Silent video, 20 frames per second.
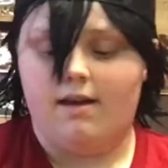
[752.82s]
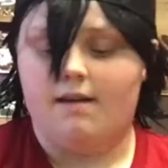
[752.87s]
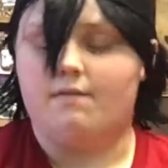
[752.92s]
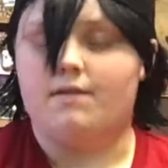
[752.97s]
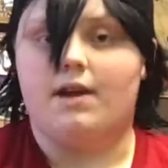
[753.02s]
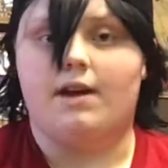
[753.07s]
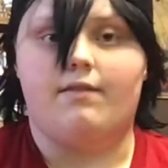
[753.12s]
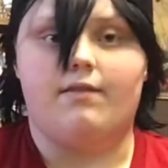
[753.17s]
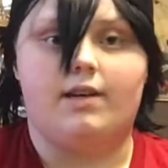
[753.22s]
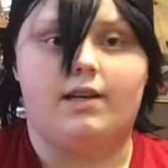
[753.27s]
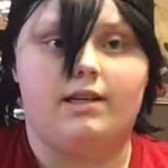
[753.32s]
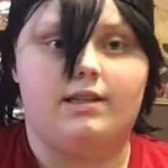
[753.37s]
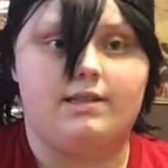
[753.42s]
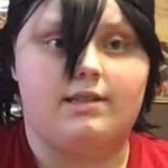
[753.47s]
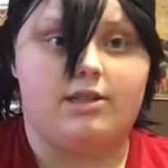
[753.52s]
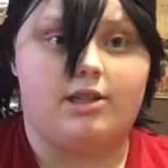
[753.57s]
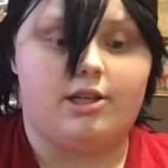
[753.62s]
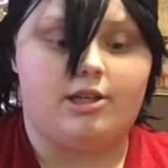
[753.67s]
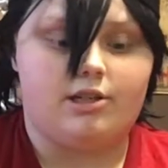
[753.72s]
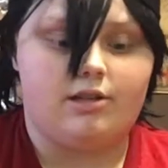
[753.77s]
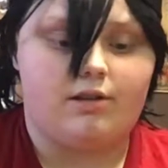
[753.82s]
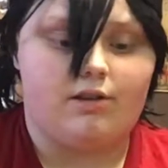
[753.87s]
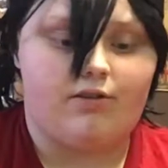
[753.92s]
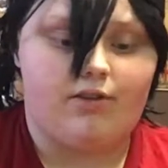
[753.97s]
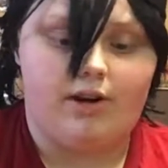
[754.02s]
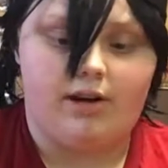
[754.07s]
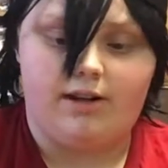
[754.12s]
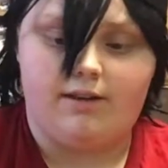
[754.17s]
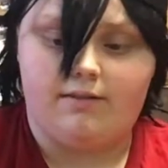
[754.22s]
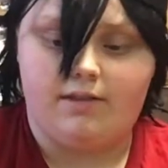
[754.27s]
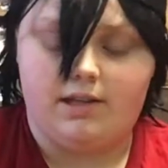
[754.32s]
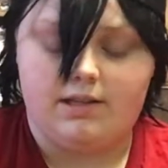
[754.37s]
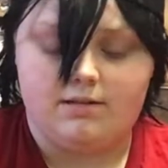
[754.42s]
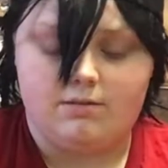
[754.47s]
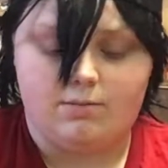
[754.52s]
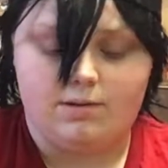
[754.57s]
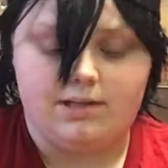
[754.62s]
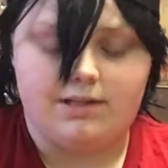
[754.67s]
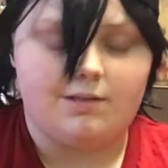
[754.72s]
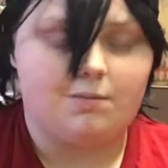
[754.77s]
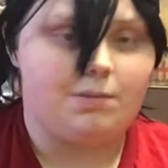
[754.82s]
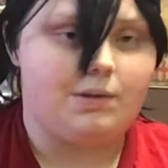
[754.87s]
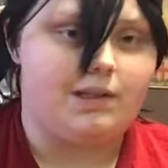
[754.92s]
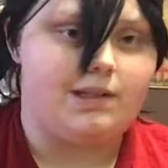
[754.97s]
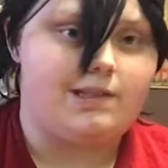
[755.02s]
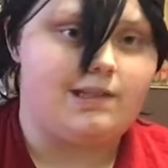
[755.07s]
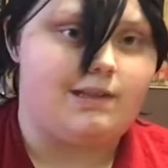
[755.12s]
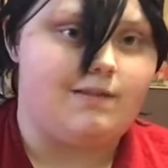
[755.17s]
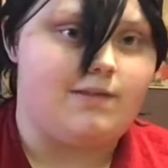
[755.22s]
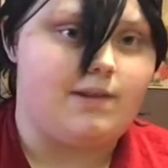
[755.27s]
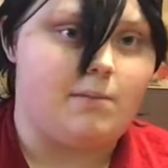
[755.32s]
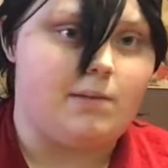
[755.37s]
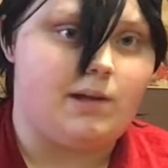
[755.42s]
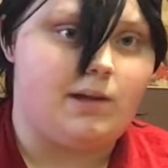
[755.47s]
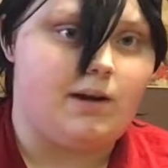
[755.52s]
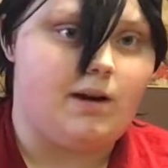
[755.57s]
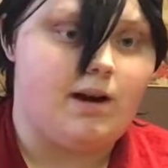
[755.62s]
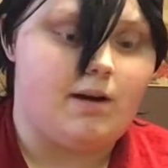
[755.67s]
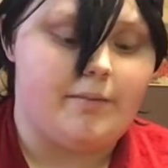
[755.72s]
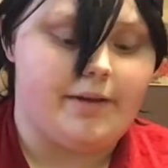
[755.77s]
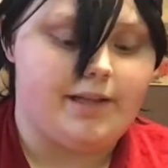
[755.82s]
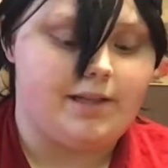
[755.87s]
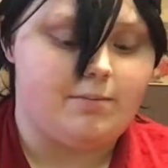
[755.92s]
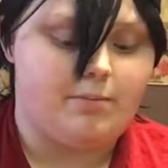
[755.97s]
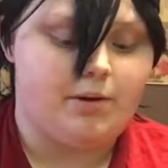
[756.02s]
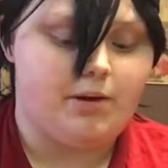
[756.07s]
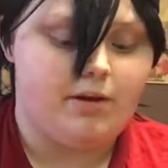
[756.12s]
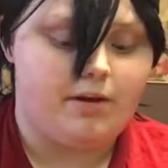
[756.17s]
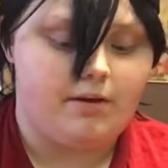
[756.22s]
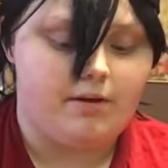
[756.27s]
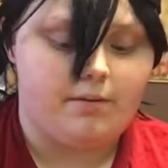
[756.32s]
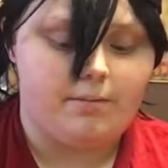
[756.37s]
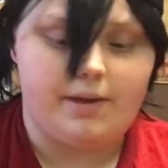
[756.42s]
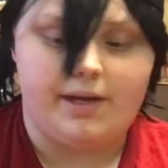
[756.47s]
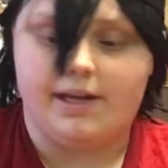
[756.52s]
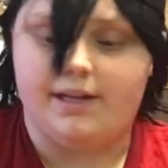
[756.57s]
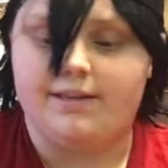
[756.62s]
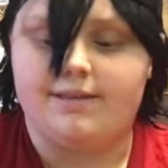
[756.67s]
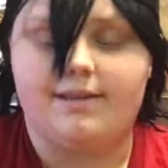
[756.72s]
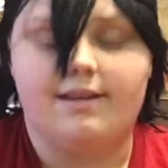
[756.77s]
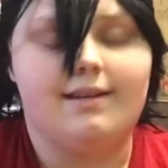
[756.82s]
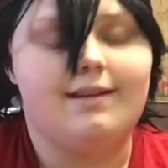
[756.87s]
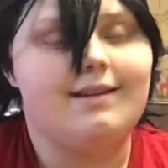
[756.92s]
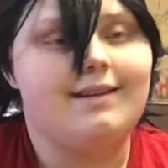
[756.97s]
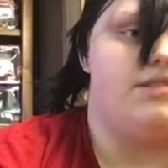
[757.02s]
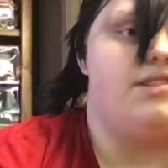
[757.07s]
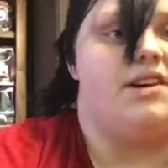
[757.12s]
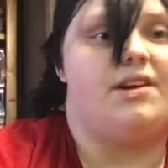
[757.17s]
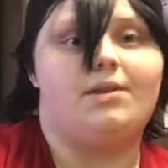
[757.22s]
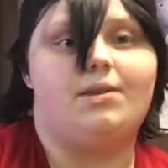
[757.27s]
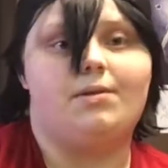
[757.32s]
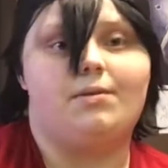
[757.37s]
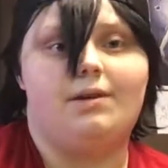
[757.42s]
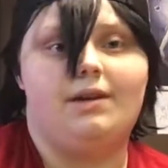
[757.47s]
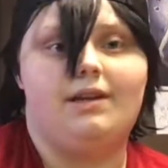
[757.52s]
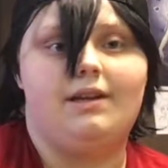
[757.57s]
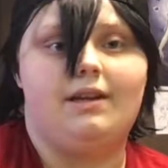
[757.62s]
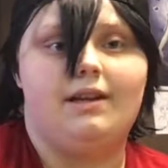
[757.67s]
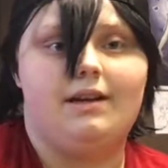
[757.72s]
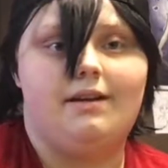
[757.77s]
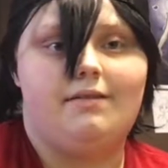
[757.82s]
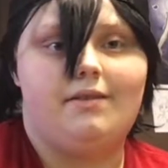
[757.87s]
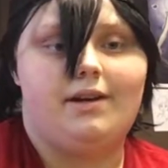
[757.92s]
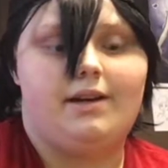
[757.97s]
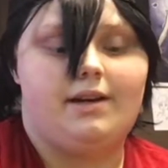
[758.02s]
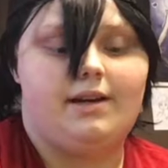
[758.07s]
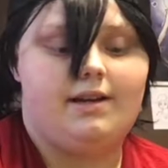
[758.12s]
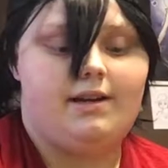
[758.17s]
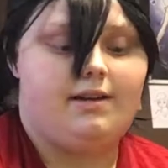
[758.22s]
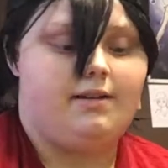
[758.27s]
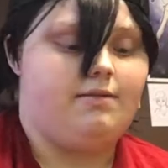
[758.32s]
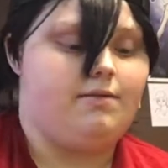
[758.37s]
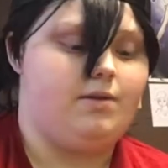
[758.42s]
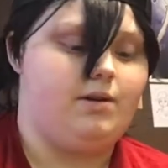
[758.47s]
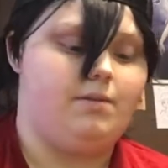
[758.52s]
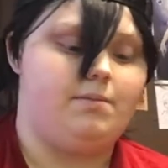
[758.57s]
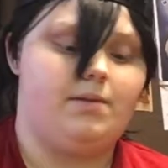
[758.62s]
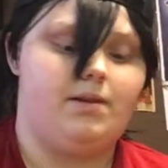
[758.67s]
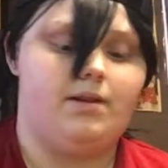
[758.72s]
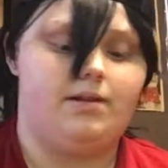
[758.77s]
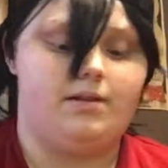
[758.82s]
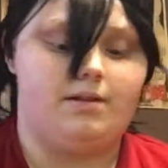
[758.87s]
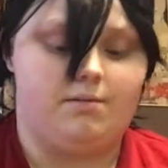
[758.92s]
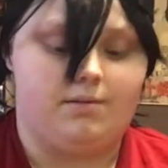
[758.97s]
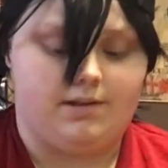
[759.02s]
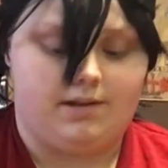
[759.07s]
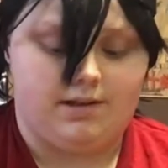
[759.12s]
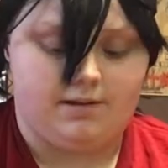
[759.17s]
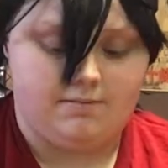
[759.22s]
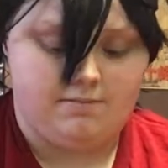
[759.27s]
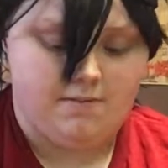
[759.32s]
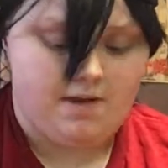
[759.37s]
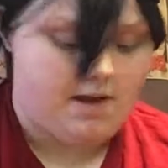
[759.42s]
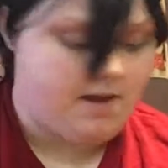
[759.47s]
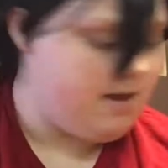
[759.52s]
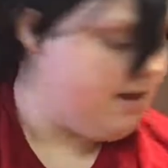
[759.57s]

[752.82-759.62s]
If you have any suggestions for any of these wigs, please leave them in the comments below because there's like three that I have any idea of what I'm gonna do with them.